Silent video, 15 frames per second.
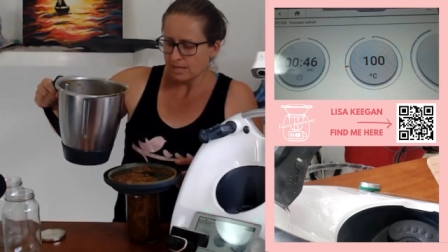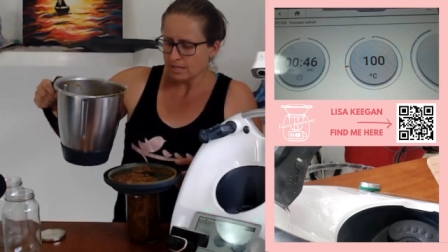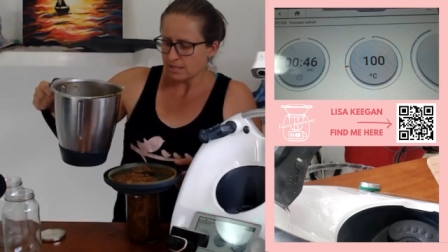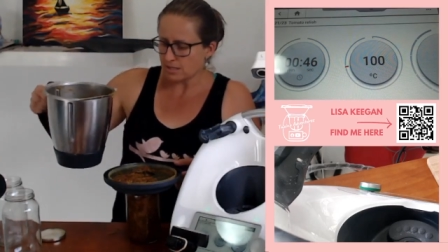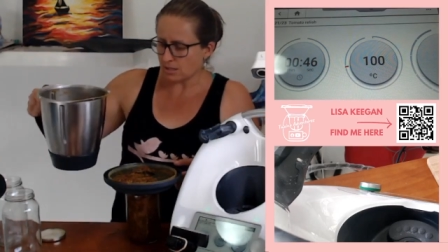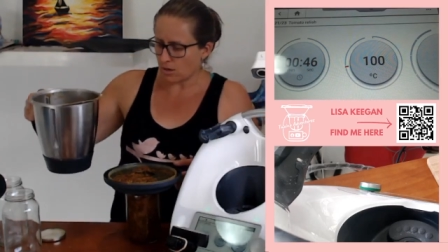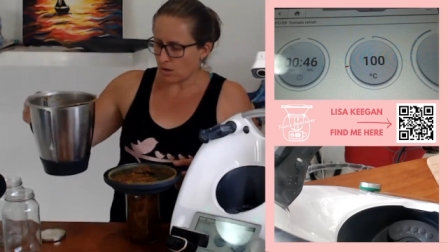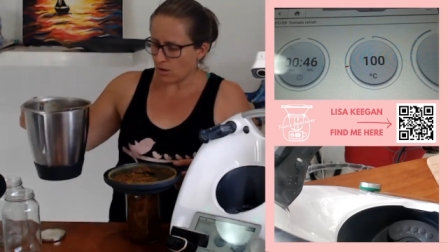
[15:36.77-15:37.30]

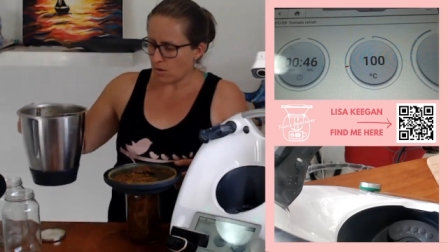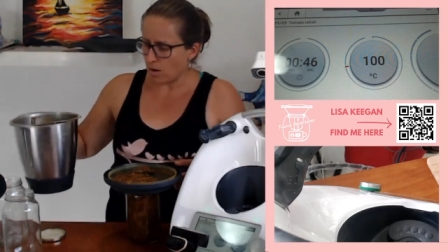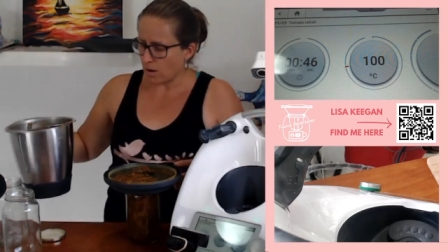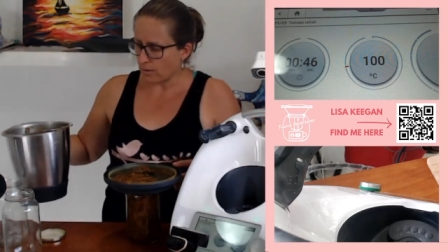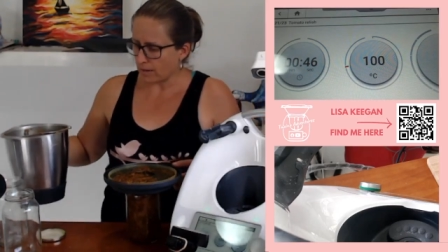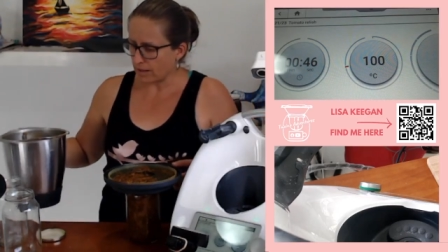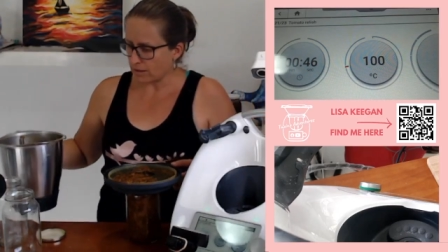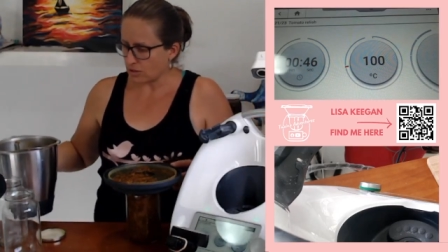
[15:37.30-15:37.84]
So
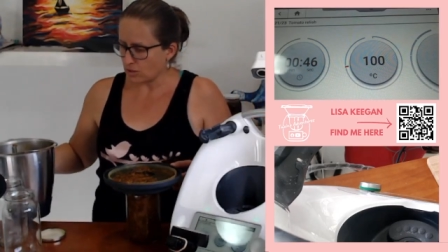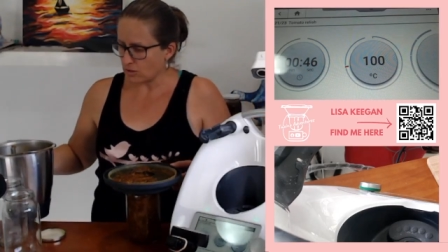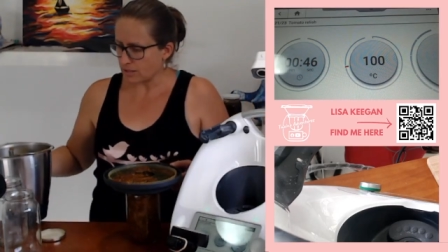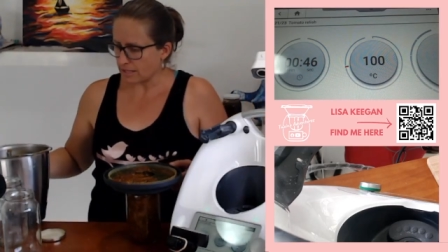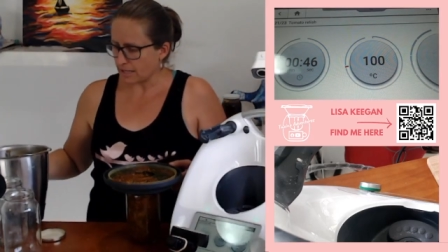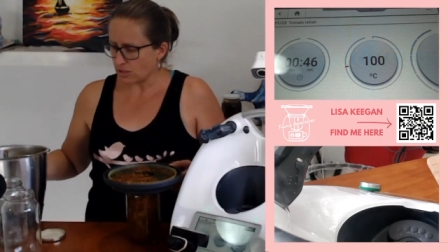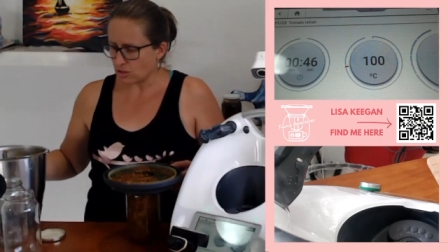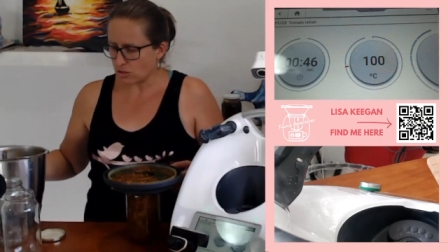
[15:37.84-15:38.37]
I'll get the
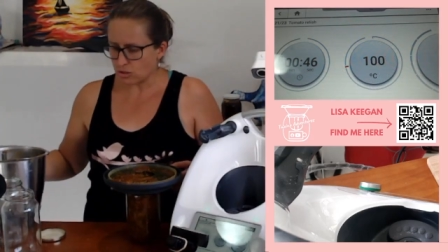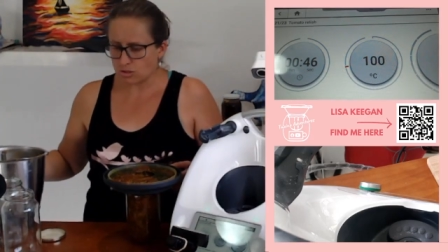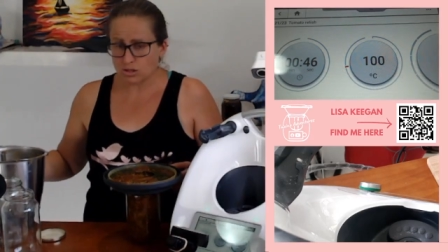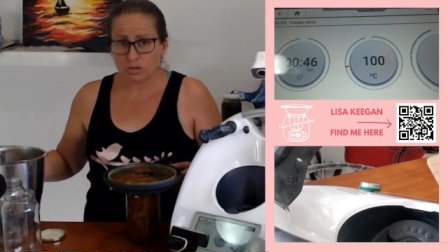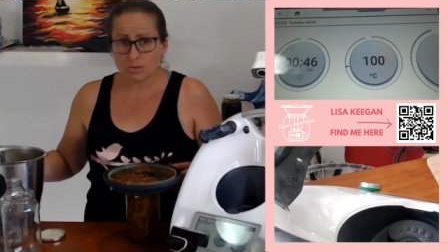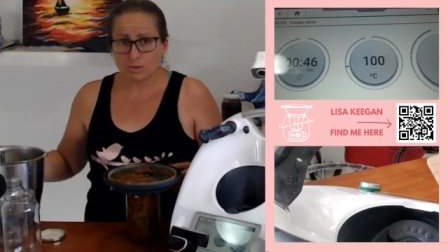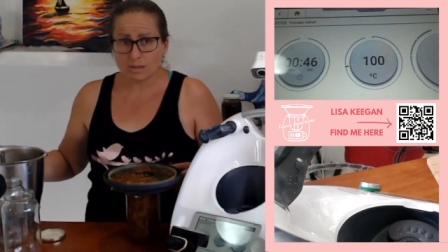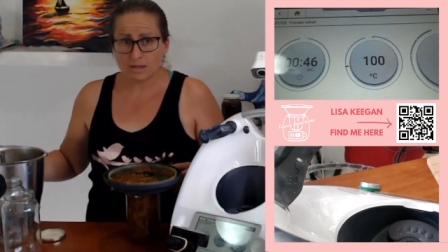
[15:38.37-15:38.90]
newsletter to
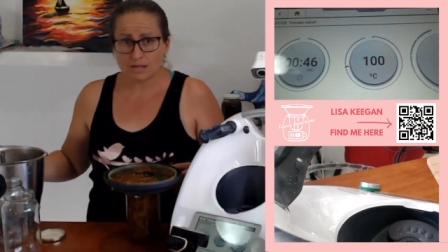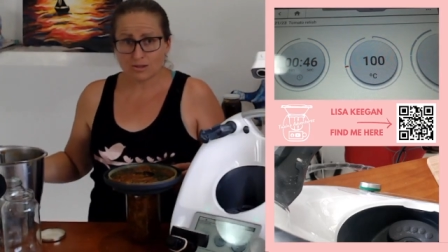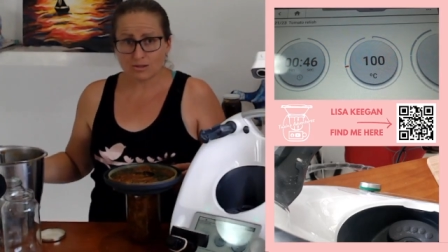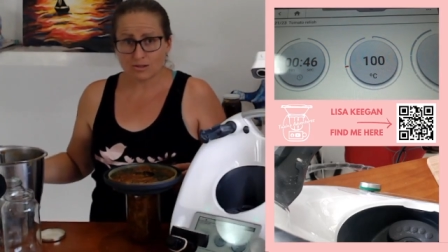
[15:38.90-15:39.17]
you and then you